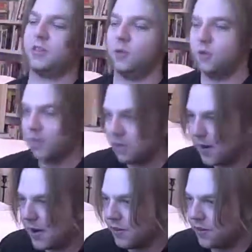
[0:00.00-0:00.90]
So you look at the
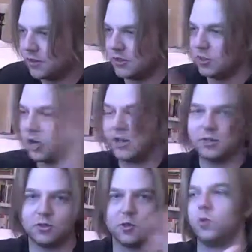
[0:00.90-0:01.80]
bottom, there's this
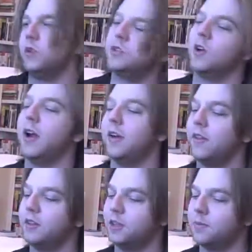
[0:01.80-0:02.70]
giant green dragon
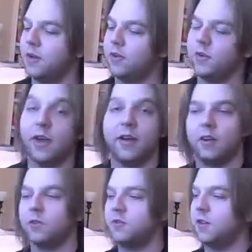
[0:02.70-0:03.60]
that jumps out at
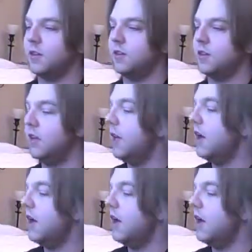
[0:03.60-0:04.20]
you. It's very nifty.